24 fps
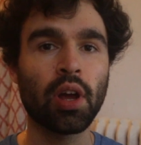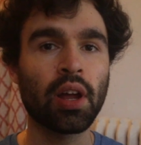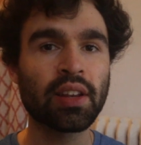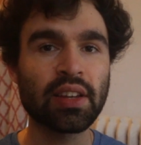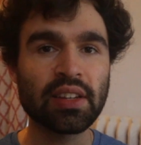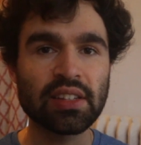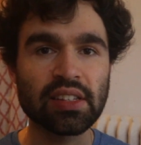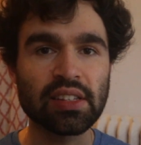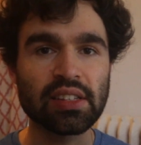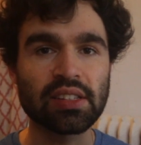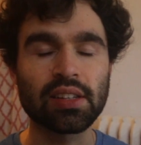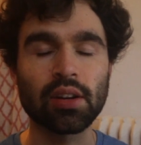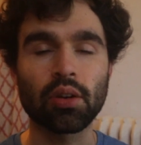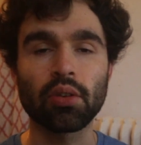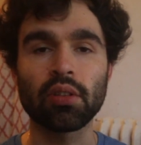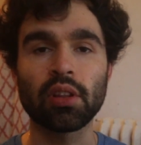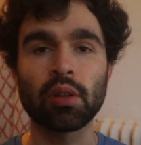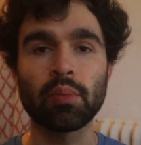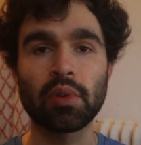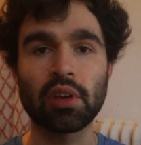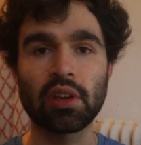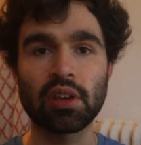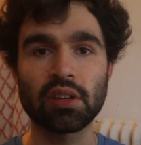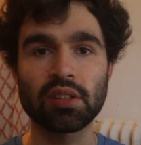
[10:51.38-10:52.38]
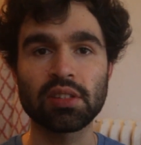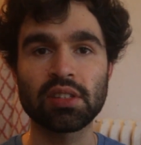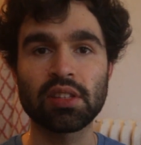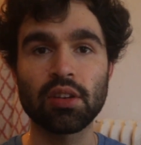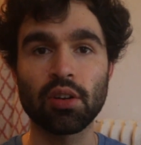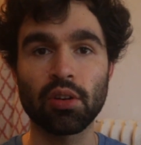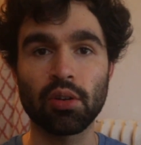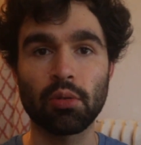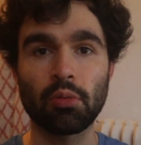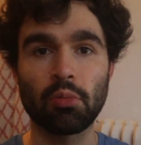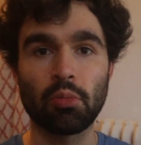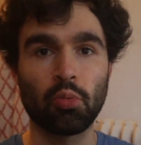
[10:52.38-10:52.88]
not necessarily because
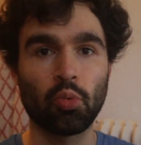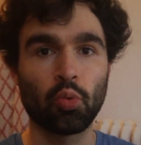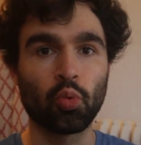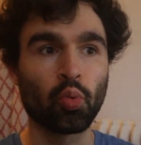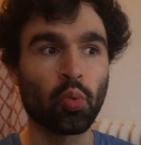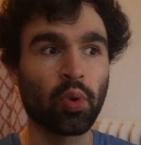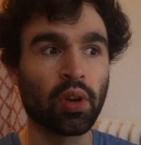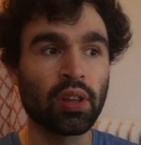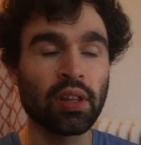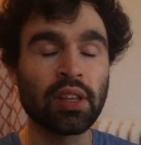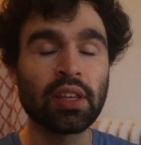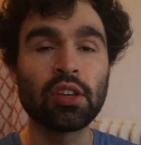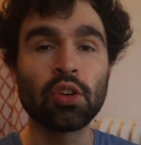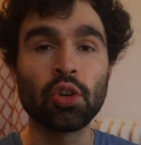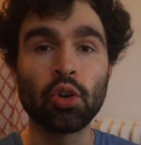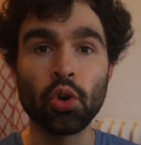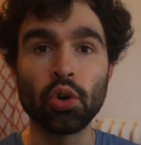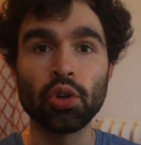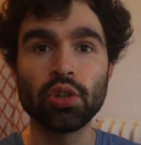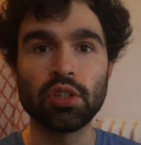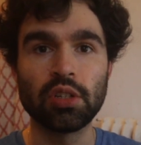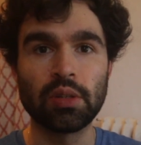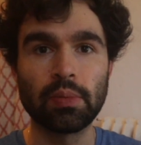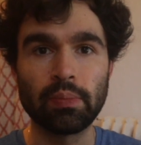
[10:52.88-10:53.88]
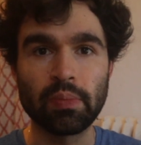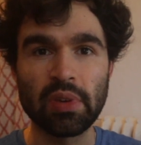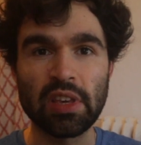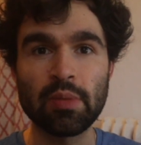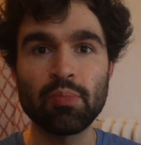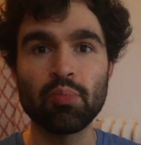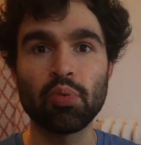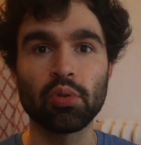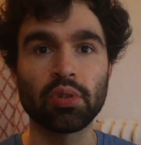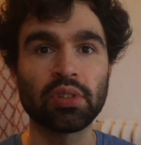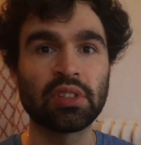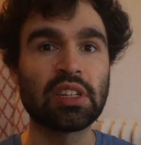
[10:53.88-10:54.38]
they're really good
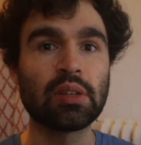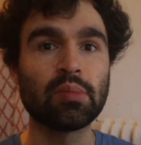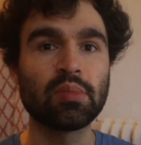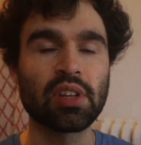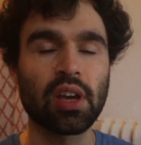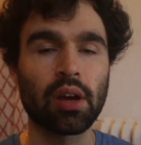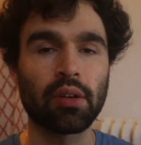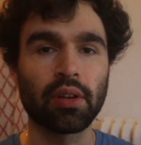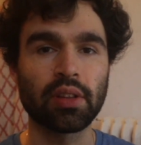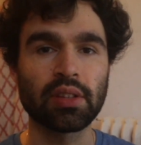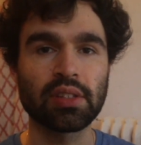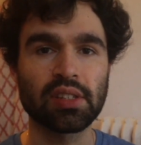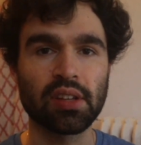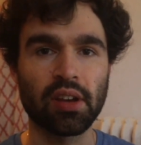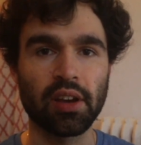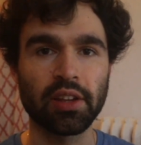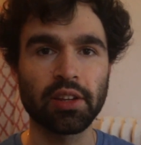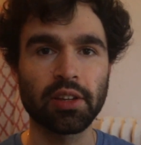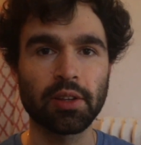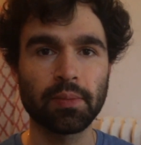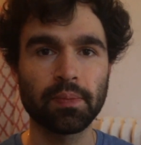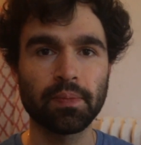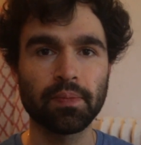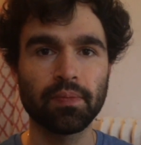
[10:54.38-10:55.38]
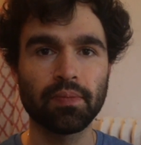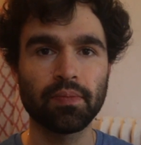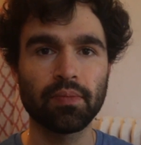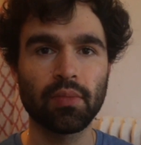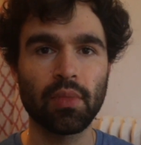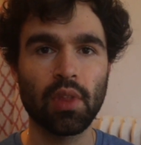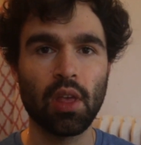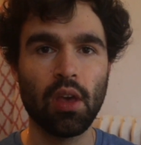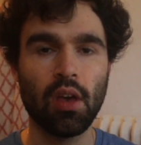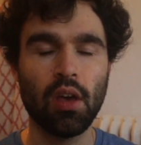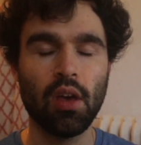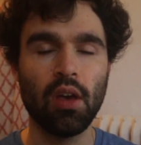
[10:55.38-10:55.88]
people deep down inside.
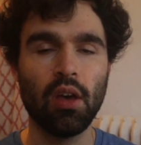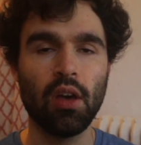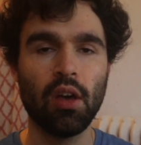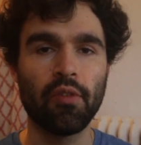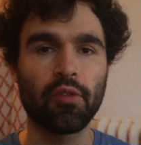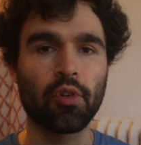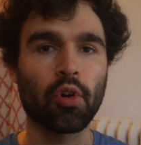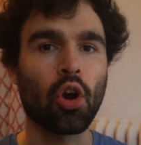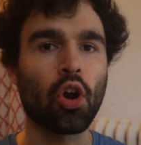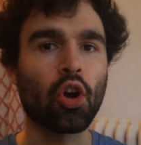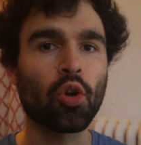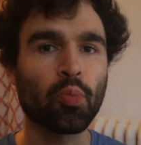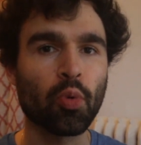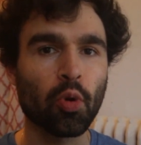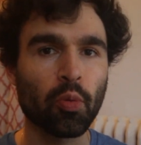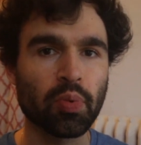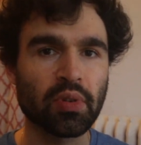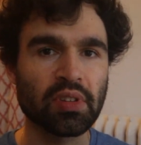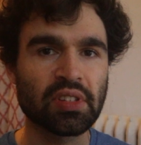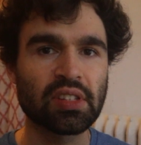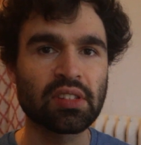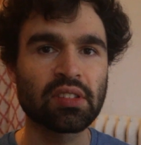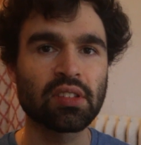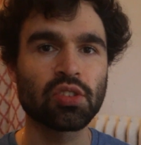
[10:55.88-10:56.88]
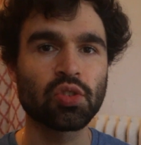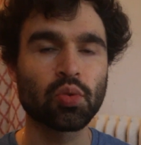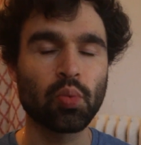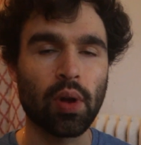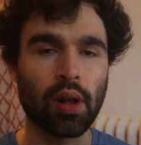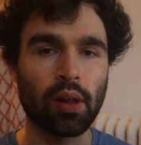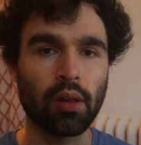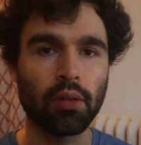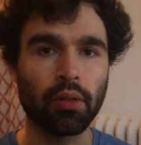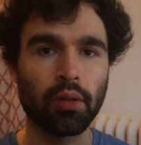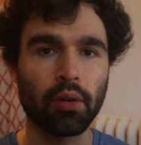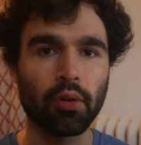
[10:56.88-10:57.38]
For our purposes as
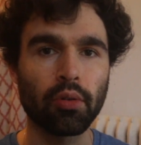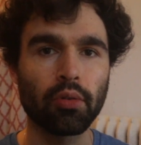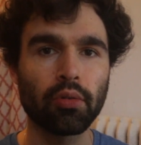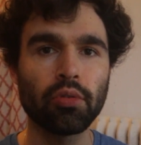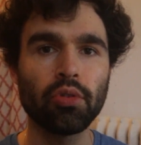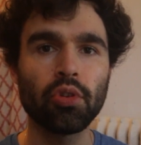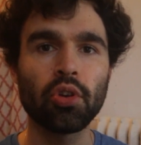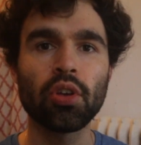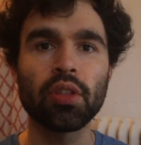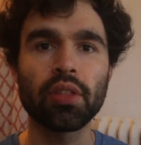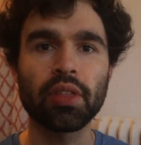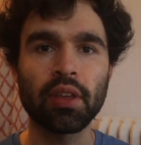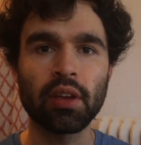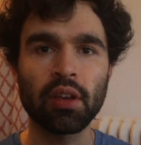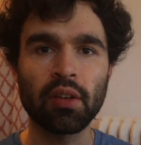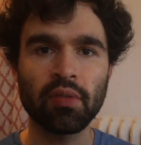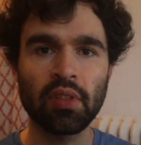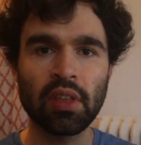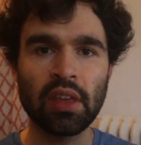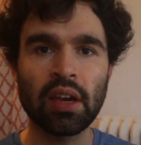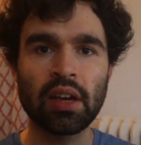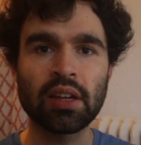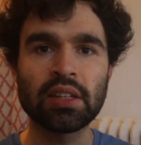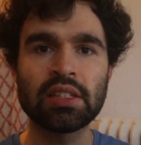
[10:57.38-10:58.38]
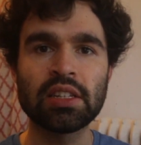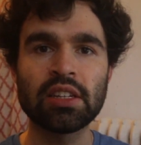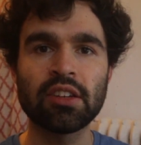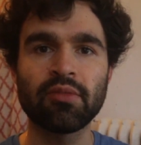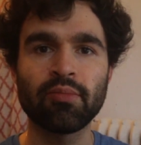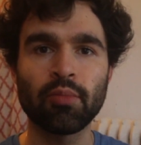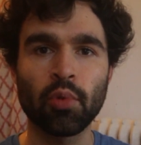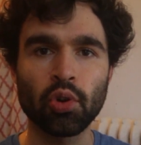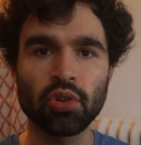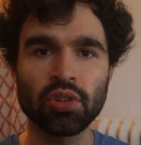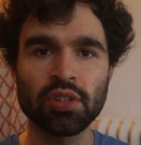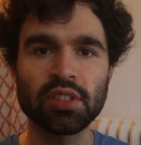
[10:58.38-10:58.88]
well though, you can think of the idea
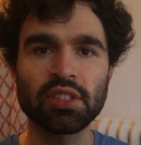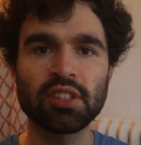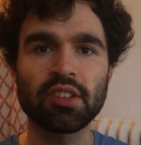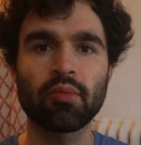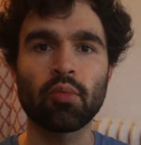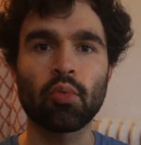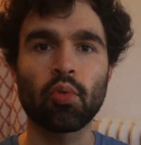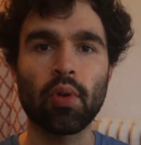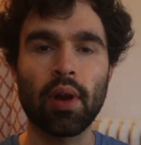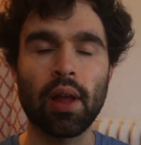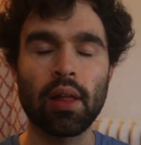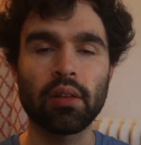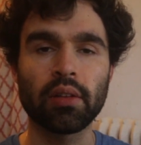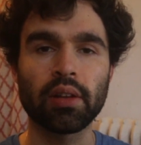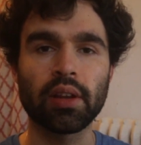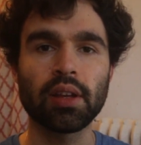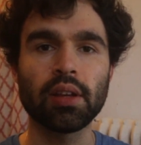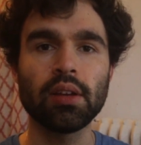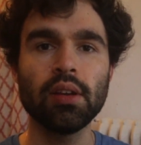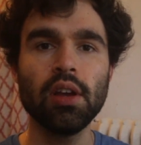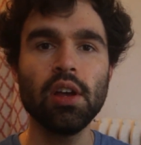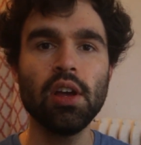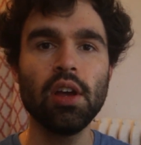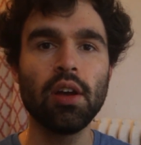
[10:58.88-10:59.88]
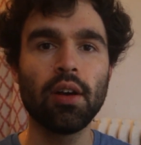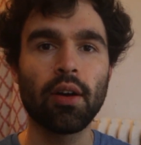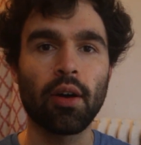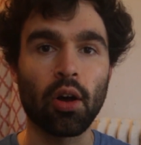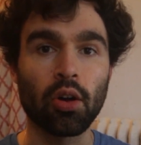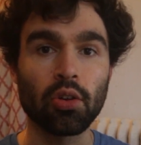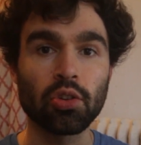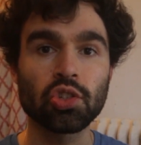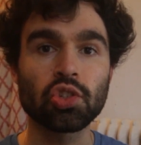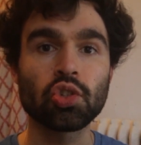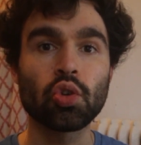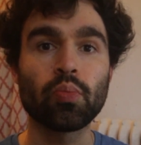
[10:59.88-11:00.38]
of merchants of morality
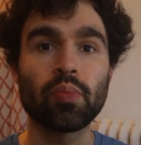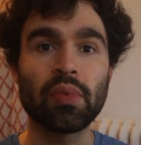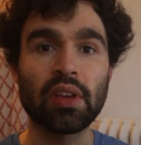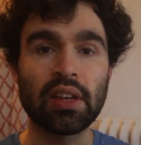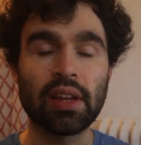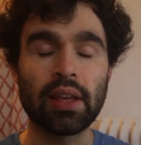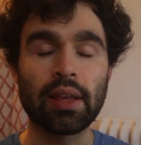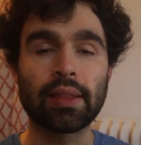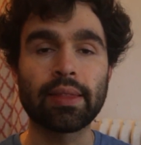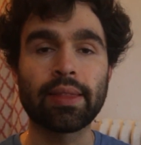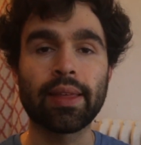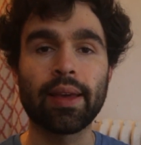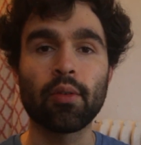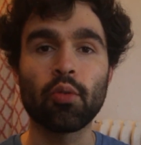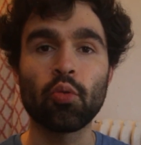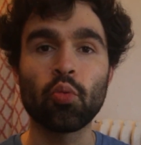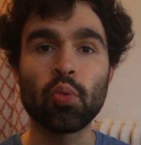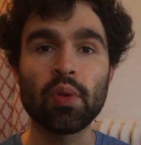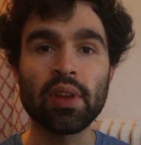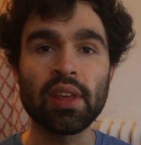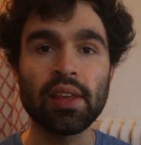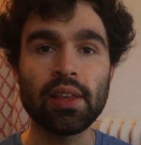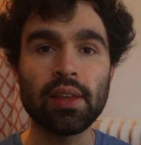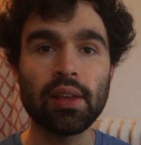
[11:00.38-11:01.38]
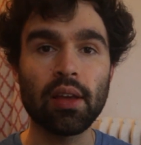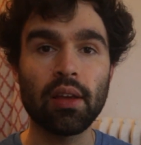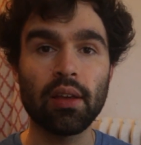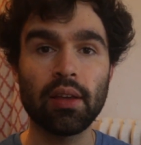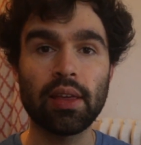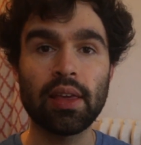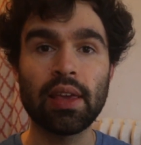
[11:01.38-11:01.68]
also meaning that we,